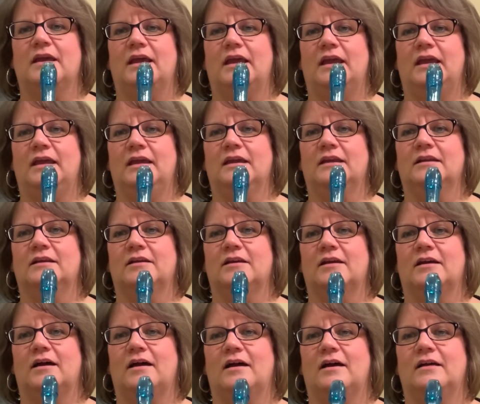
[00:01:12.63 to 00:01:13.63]
And
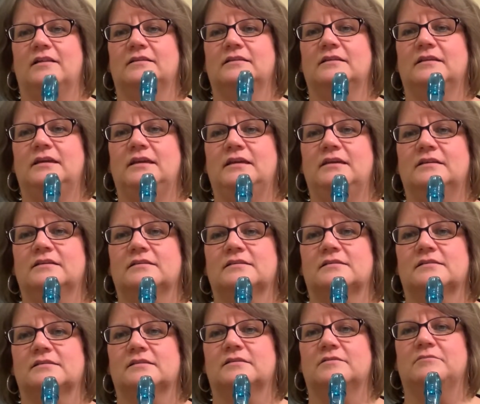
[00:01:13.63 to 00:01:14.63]

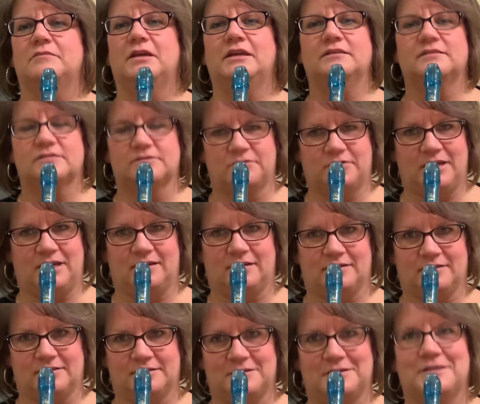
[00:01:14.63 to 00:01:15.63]
leaks make
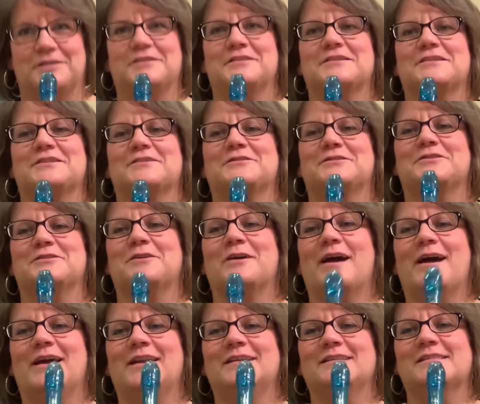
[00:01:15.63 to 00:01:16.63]
squeaks. So
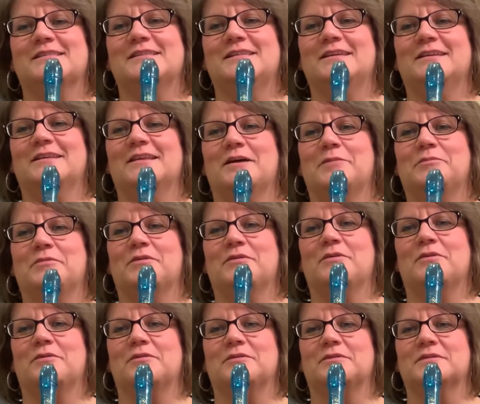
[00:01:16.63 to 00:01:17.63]
try to seal up the
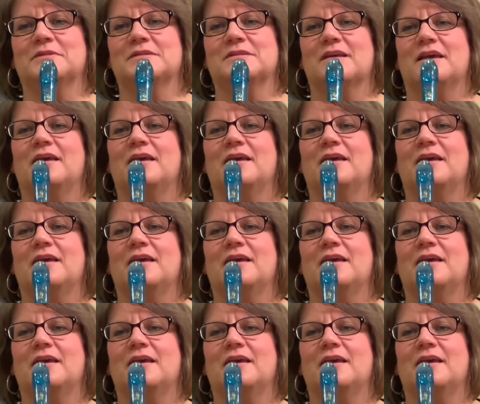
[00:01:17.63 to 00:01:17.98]
holes.